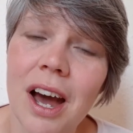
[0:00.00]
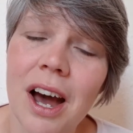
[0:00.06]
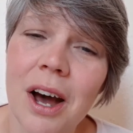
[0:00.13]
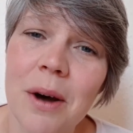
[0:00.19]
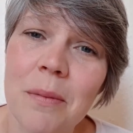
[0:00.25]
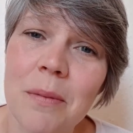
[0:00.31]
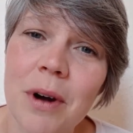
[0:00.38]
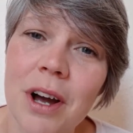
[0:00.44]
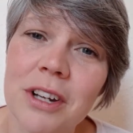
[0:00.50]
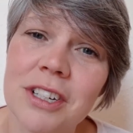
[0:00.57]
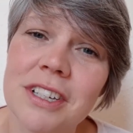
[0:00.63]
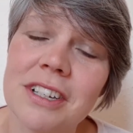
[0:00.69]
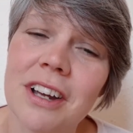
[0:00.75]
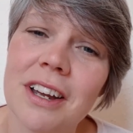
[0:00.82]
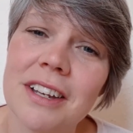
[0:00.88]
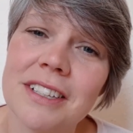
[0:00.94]
I
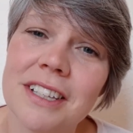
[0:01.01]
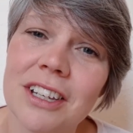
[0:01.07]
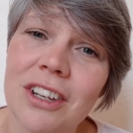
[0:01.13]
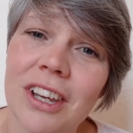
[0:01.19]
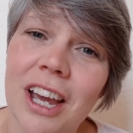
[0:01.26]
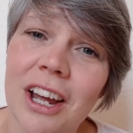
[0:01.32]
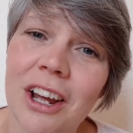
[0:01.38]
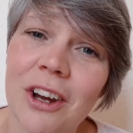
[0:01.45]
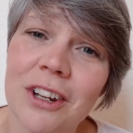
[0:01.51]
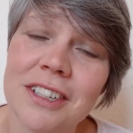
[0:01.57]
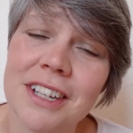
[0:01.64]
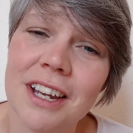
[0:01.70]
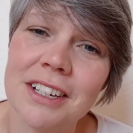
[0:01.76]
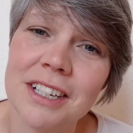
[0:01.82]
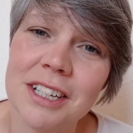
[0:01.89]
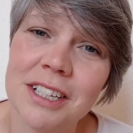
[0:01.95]
just ask that you get
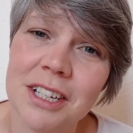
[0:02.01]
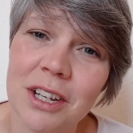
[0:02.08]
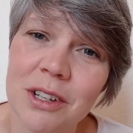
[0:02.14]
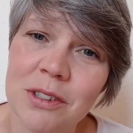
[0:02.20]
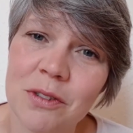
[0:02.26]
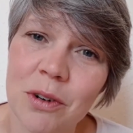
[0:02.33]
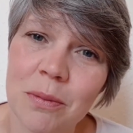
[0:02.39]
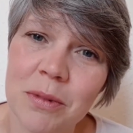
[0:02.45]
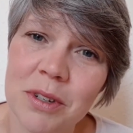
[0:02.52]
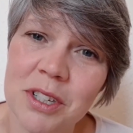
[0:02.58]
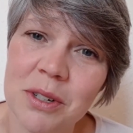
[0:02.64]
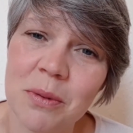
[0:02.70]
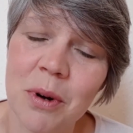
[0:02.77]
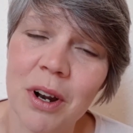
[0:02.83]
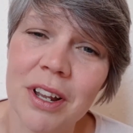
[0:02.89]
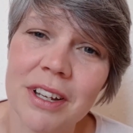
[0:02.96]
contact details from
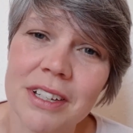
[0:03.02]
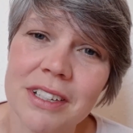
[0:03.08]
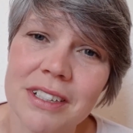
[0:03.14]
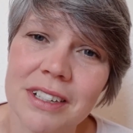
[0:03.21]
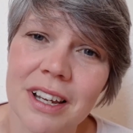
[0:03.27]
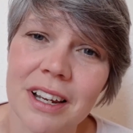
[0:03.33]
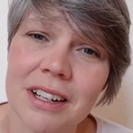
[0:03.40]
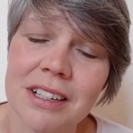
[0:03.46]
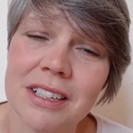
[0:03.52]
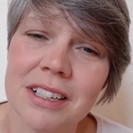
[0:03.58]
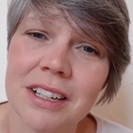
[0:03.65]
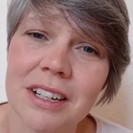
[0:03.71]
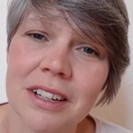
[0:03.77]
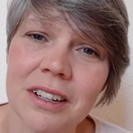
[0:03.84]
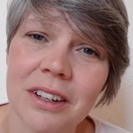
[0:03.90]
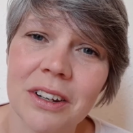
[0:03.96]
Mr. Wallace
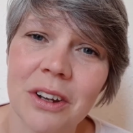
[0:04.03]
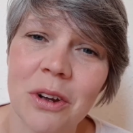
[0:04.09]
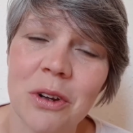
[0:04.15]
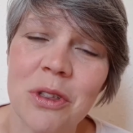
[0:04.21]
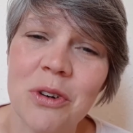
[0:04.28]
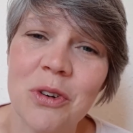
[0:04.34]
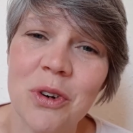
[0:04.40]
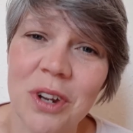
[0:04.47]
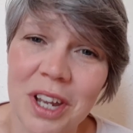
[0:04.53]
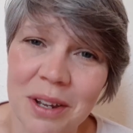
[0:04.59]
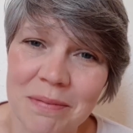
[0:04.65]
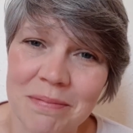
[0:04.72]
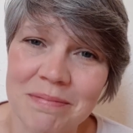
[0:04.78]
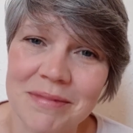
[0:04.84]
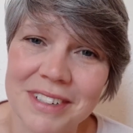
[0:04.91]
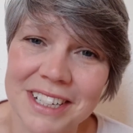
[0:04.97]
and go through
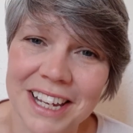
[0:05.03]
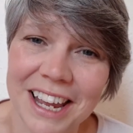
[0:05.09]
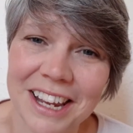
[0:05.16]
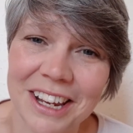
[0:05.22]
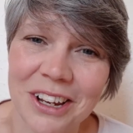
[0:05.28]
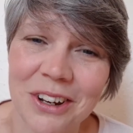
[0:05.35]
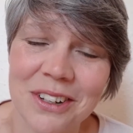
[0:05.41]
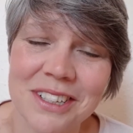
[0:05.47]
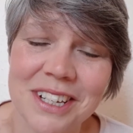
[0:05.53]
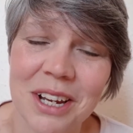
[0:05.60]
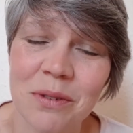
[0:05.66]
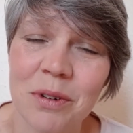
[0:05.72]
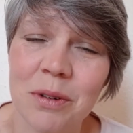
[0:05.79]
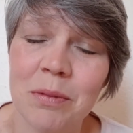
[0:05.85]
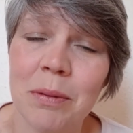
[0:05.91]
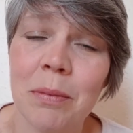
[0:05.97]
him to get in contact
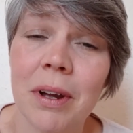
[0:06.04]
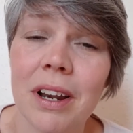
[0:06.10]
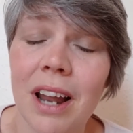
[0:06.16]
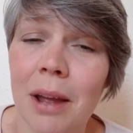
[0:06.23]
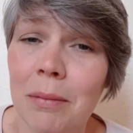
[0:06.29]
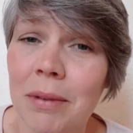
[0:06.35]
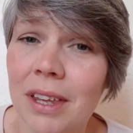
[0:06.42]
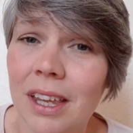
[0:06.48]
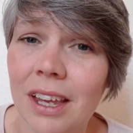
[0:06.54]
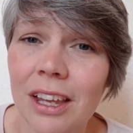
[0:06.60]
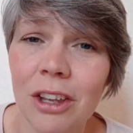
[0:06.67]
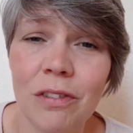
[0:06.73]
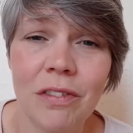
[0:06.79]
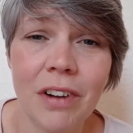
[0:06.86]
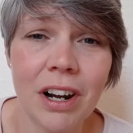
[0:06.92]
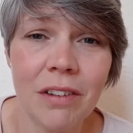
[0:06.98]
with me. But I'm here,
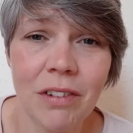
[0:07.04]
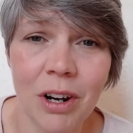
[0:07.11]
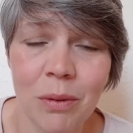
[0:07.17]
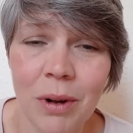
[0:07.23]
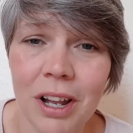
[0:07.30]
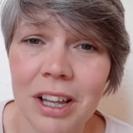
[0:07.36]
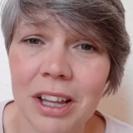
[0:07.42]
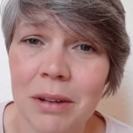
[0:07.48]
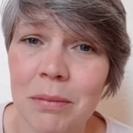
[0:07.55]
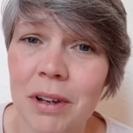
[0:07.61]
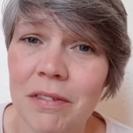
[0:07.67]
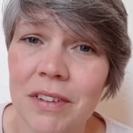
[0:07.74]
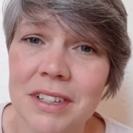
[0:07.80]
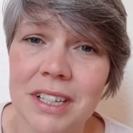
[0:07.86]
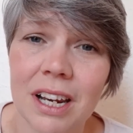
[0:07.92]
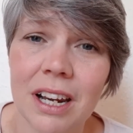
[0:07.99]
you're very, very welcome.
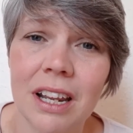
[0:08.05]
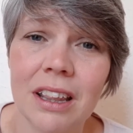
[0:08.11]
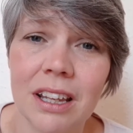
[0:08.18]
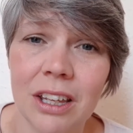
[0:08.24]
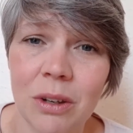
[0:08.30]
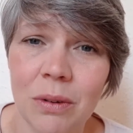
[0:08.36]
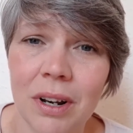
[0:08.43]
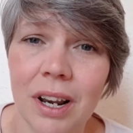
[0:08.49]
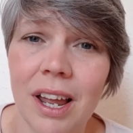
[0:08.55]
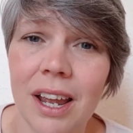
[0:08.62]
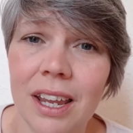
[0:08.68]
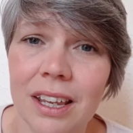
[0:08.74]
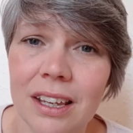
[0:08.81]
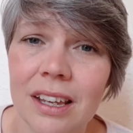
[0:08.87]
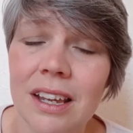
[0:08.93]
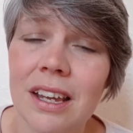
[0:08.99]
If there's anything you would
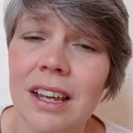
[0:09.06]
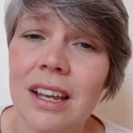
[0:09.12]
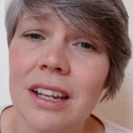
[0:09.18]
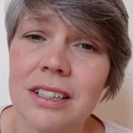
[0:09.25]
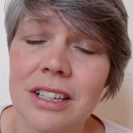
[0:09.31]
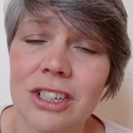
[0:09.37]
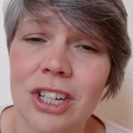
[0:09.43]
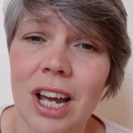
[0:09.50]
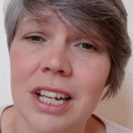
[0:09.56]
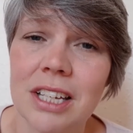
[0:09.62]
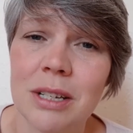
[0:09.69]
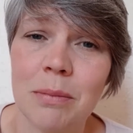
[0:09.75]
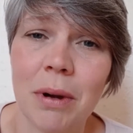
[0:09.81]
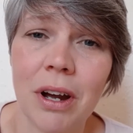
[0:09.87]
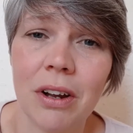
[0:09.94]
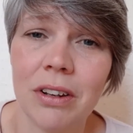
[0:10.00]
like to chat
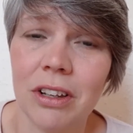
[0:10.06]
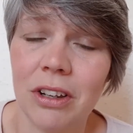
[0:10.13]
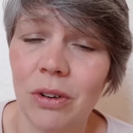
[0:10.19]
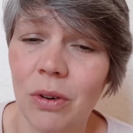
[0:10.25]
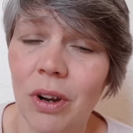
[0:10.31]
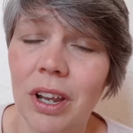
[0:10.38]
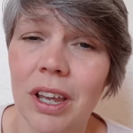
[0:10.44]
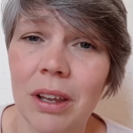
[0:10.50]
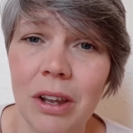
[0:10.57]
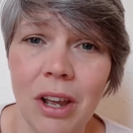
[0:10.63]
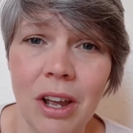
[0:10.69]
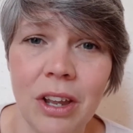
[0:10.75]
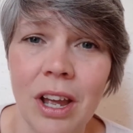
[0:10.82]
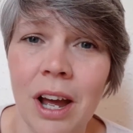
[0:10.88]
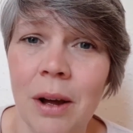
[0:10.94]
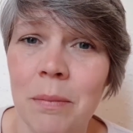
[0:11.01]
about
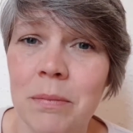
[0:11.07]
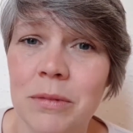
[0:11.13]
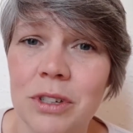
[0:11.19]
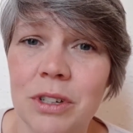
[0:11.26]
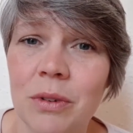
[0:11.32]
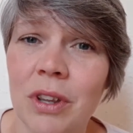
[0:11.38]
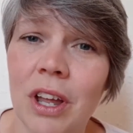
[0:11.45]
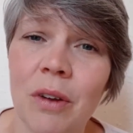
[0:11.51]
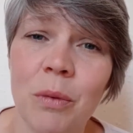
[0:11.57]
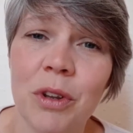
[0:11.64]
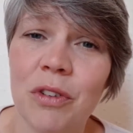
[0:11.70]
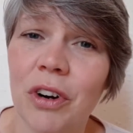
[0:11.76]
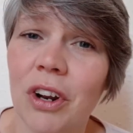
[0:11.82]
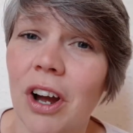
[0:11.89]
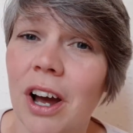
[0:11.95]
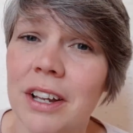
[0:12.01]

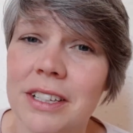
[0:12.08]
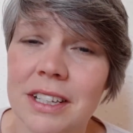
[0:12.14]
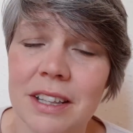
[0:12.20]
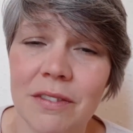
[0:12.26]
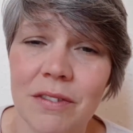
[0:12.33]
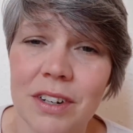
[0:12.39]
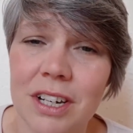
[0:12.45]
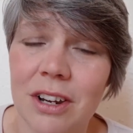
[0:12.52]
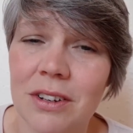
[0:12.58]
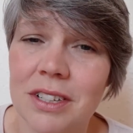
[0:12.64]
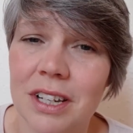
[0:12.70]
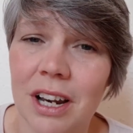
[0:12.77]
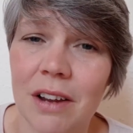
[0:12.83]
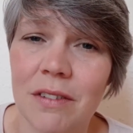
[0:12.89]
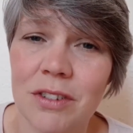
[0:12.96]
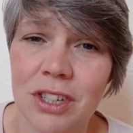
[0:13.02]
with regard to the videos
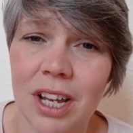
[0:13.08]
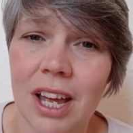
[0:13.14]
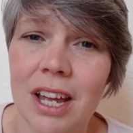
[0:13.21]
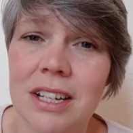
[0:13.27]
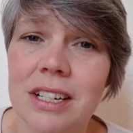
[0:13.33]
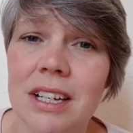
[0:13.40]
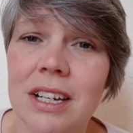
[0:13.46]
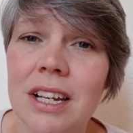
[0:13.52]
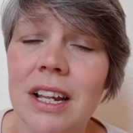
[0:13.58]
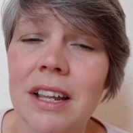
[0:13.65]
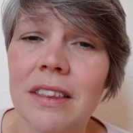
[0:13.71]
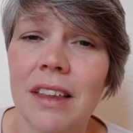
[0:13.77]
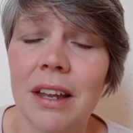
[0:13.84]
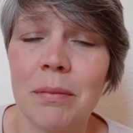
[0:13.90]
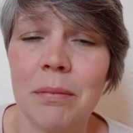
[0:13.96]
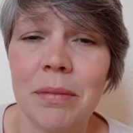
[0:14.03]
that I've shared,
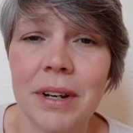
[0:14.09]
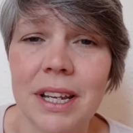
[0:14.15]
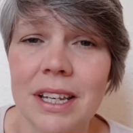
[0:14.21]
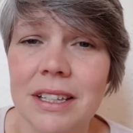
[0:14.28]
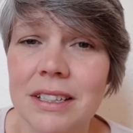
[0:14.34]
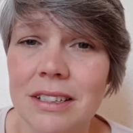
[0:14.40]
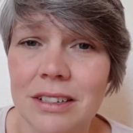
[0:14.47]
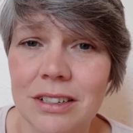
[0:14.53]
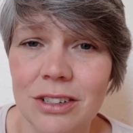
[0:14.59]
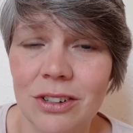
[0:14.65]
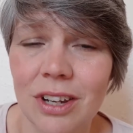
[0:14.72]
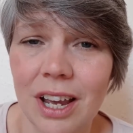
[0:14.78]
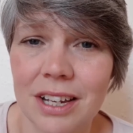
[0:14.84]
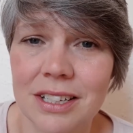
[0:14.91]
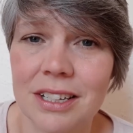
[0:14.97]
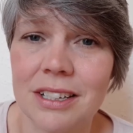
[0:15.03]
then please do
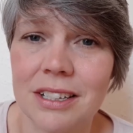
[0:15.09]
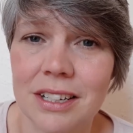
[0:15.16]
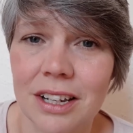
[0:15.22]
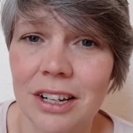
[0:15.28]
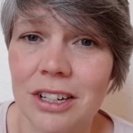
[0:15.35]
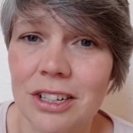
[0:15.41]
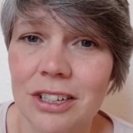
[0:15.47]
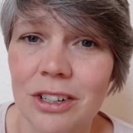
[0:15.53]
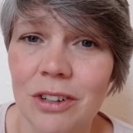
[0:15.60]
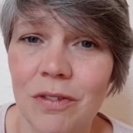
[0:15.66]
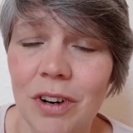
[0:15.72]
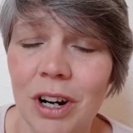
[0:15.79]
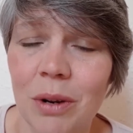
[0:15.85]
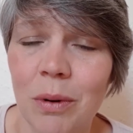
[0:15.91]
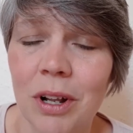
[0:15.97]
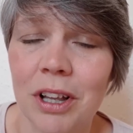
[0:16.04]
get in touch. You're
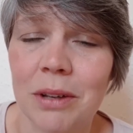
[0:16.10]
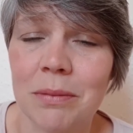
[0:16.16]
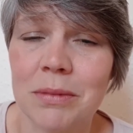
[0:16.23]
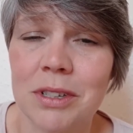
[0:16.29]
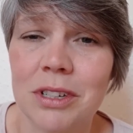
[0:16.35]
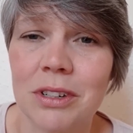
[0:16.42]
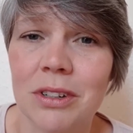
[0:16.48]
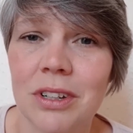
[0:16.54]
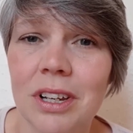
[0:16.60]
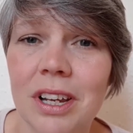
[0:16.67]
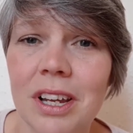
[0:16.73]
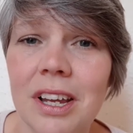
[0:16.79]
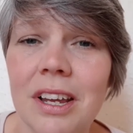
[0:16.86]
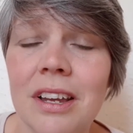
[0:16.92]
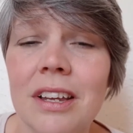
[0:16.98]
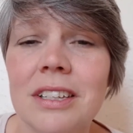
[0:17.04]
very welcome to.
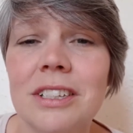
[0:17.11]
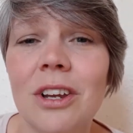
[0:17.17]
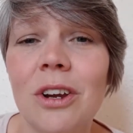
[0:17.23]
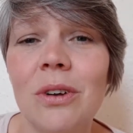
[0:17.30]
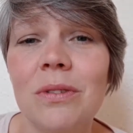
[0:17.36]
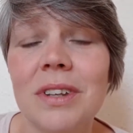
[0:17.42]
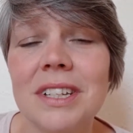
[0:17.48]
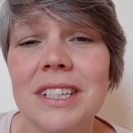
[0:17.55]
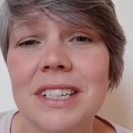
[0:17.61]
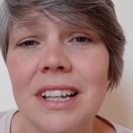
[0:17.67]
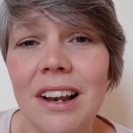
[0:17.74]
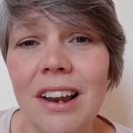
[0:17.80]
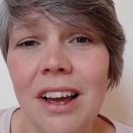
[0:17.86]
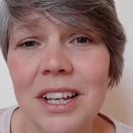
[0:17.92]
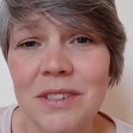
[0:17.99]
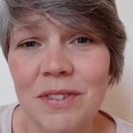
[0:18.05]
So this is the
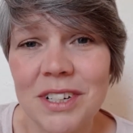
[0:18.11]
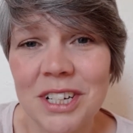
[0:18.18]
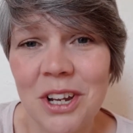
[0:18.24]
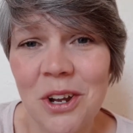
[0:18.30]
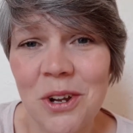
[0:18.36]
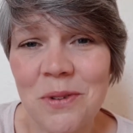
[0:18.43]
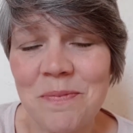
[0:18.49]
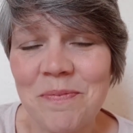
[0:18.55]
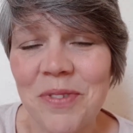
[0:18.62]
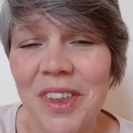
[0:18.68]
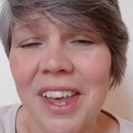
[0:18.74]
last video.